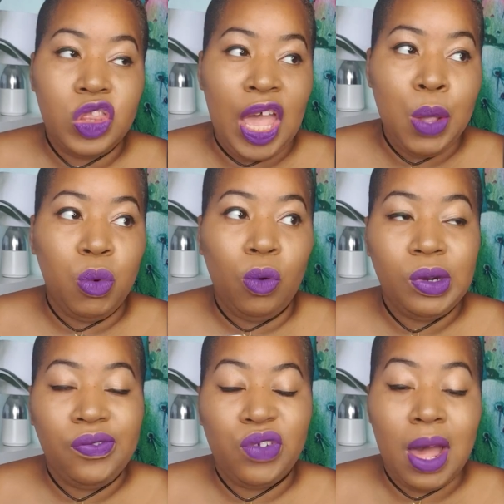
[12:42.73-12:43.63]
they will
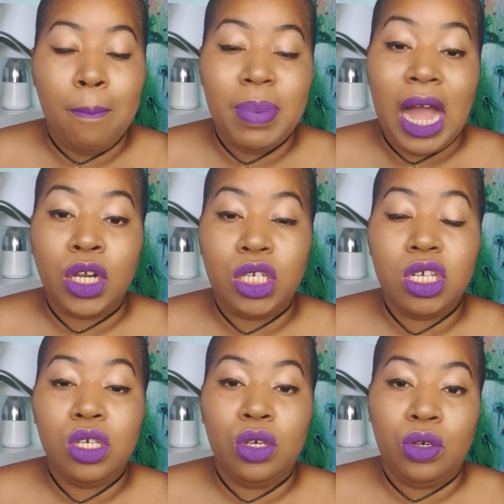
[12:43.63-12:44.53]
reflect back to
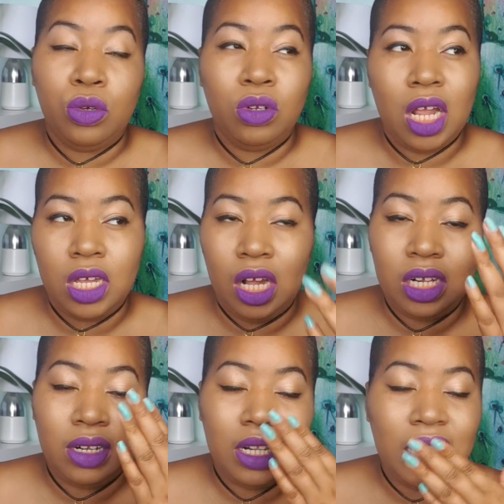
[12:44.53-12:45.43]
you like a
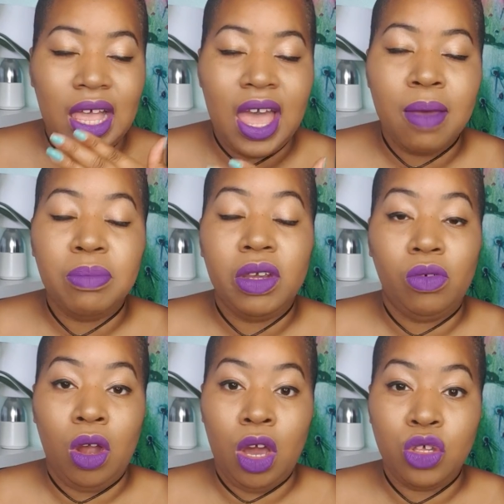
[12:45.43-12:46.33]
clear
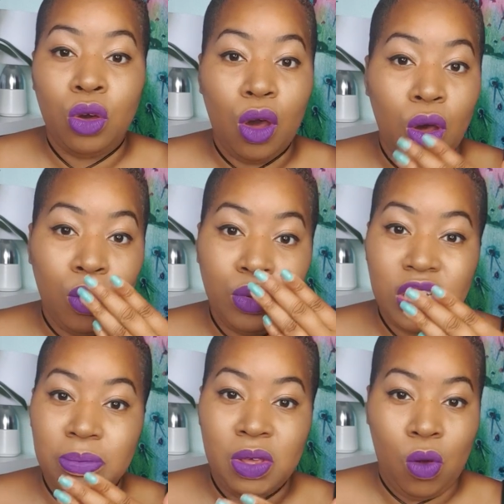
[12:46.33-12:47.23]
mirror, your
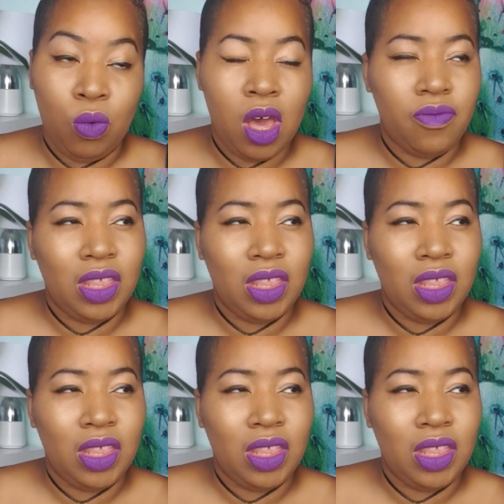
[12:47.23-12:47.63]
ultimate worth.